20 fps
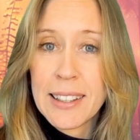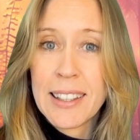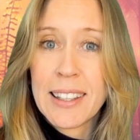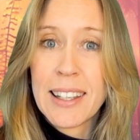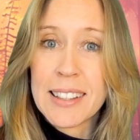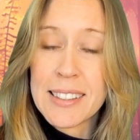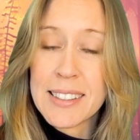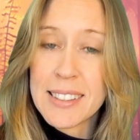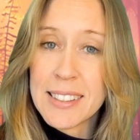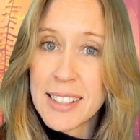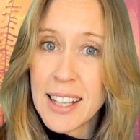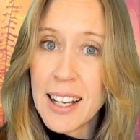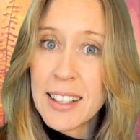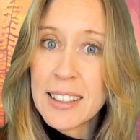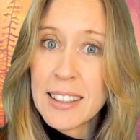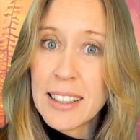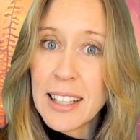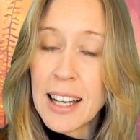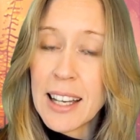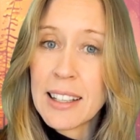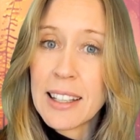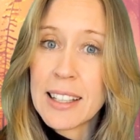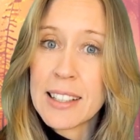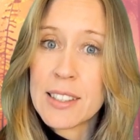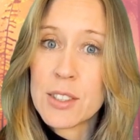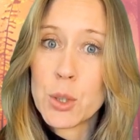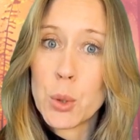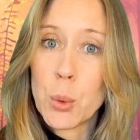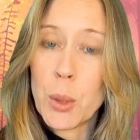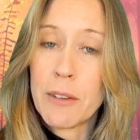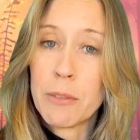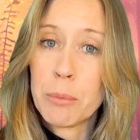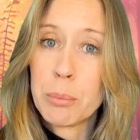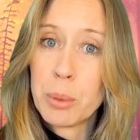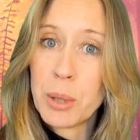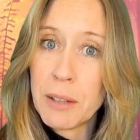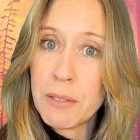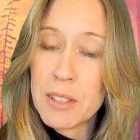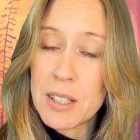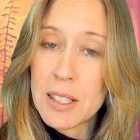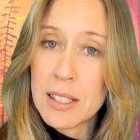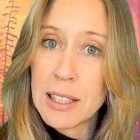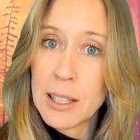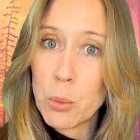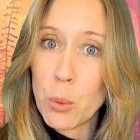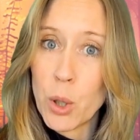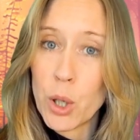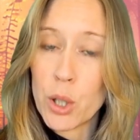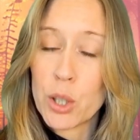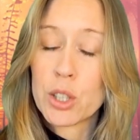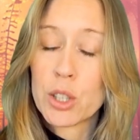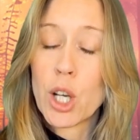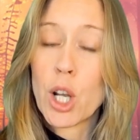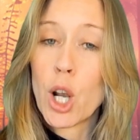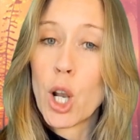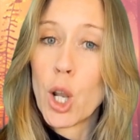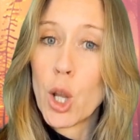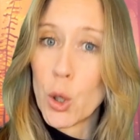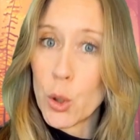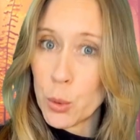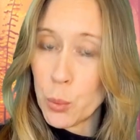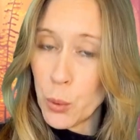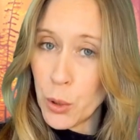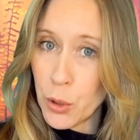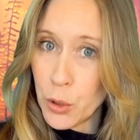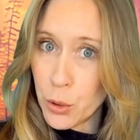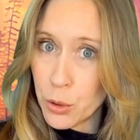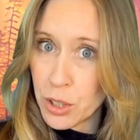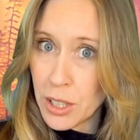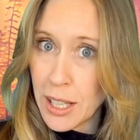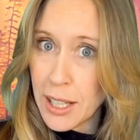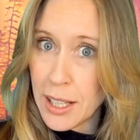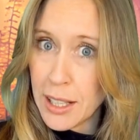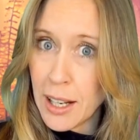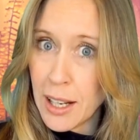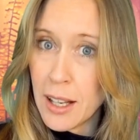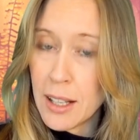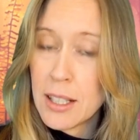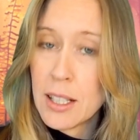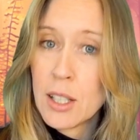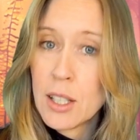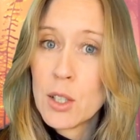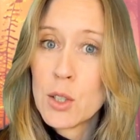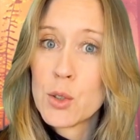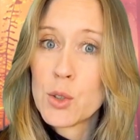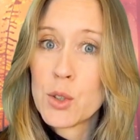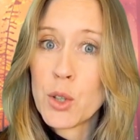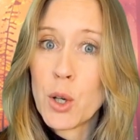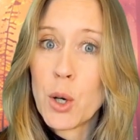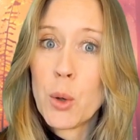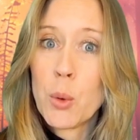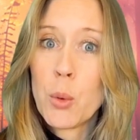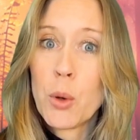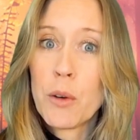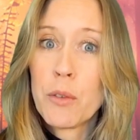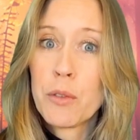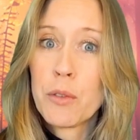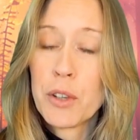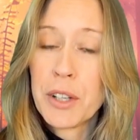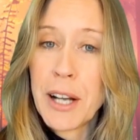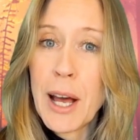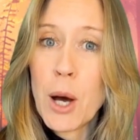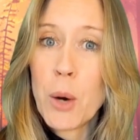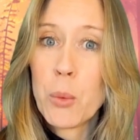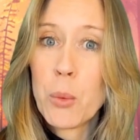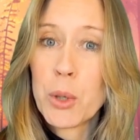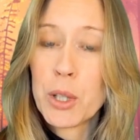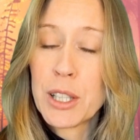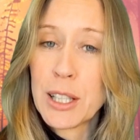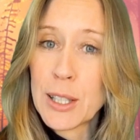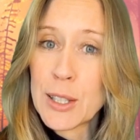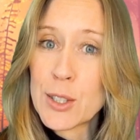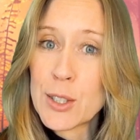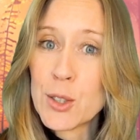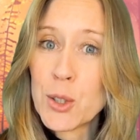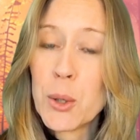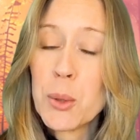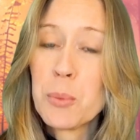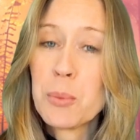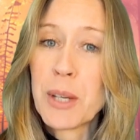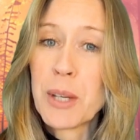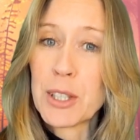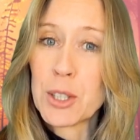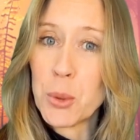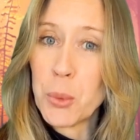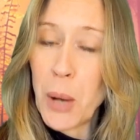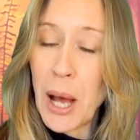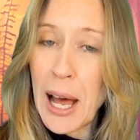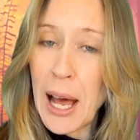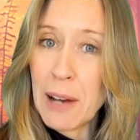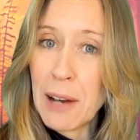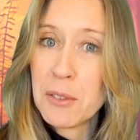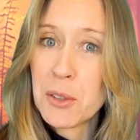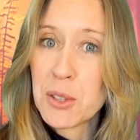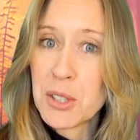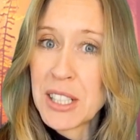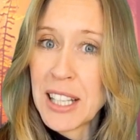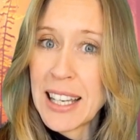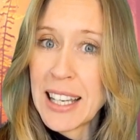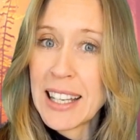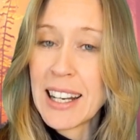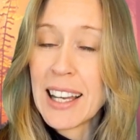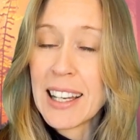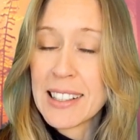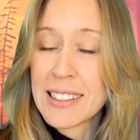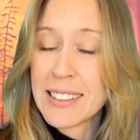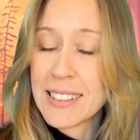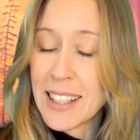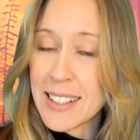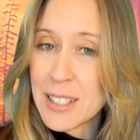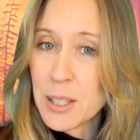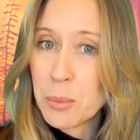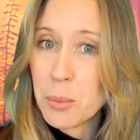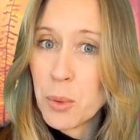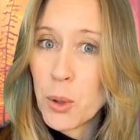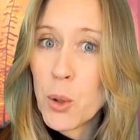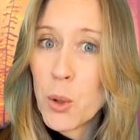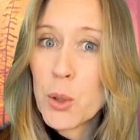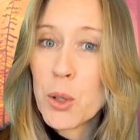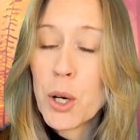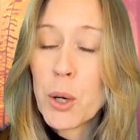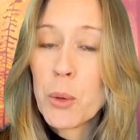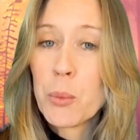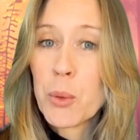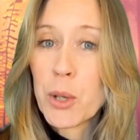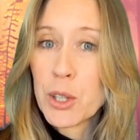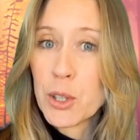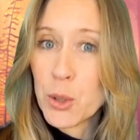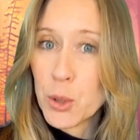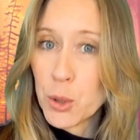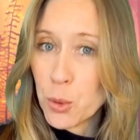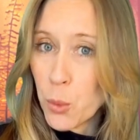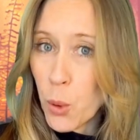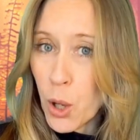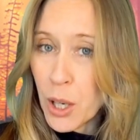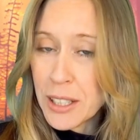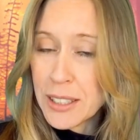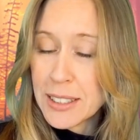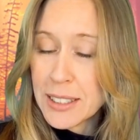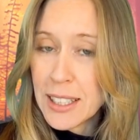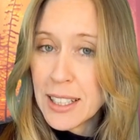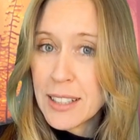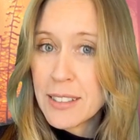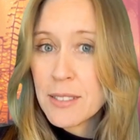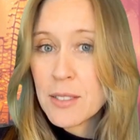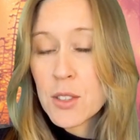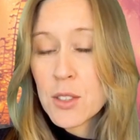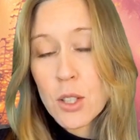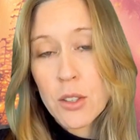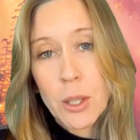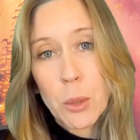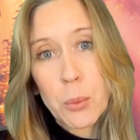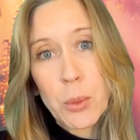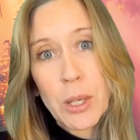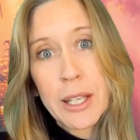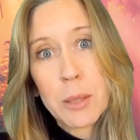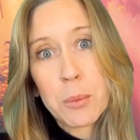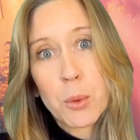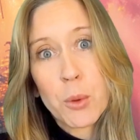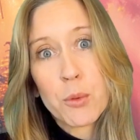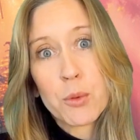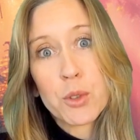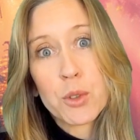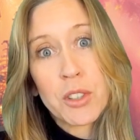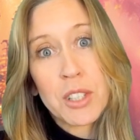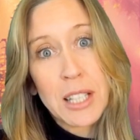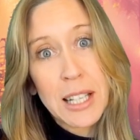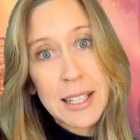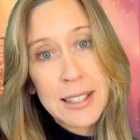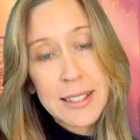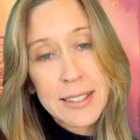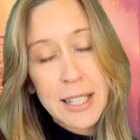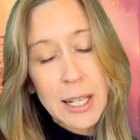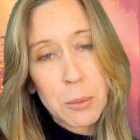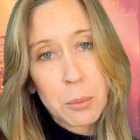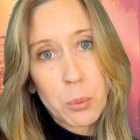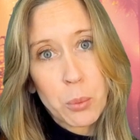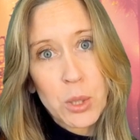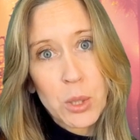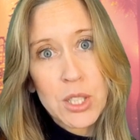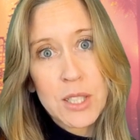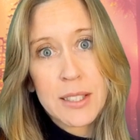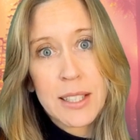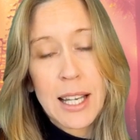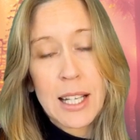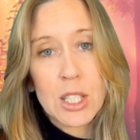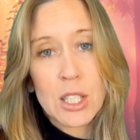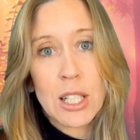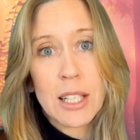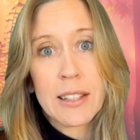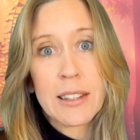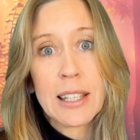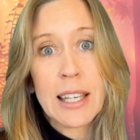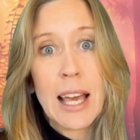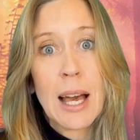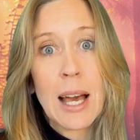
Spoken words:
get stuck unless you have previously worked a lot with your data. So for now, we're going to assume that you have your data accessible with good quality so that we can move to the next step, which is actually the